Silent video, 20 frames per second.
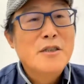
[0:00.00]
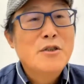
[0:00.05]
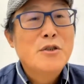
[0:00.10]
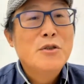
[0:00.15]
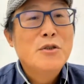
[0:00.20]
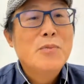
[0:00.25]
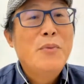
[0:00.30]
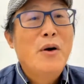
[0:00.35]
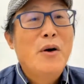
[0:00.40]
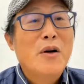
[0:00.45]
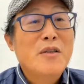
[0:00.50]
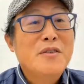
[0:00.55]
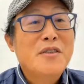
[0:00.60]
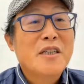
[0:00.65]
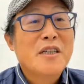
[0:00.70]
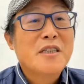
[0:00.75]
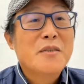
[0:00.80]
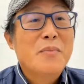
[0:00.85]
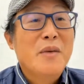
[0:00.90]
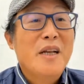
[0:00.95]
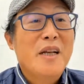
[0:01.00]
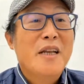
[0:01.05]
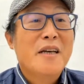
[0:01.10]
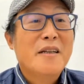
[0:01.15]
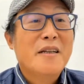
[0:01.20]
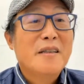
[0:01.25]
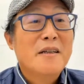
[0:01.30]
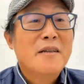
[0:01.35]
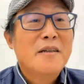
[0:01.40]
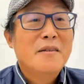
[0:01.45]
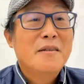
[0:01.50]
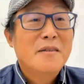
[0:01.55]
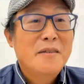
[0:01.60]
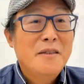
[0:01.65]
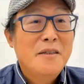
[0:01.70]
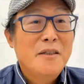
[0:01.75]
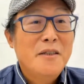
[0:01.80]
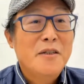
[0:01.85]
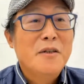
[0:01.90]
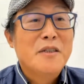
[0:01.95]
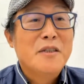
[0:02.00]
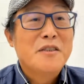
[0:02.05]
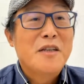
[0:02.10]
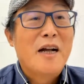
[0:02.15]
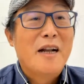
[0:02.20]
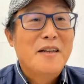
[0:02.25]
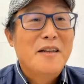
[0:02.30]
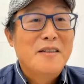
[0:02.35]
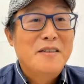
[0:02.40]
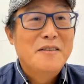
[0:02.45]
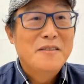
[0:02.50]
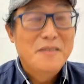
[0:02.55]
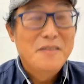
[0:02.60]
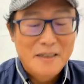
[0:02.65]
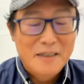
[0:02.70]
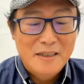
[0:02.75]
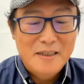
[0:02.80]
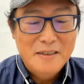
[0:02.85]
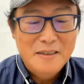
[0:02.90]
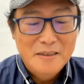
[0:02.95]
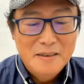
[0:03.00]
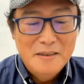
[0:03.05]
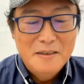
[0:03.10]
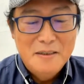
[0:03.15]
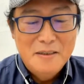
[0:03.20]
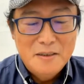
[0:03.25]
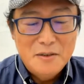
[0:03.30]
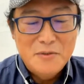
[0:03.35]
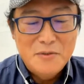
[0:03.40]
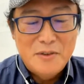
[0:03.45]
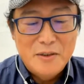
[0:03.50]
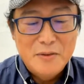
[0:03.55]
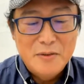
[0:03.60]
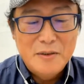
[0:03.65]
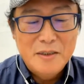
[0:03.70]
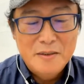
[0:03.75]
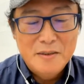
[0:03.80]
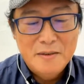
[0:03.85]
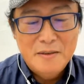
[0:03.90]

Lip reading: it took the money at 2.6 million US dollars.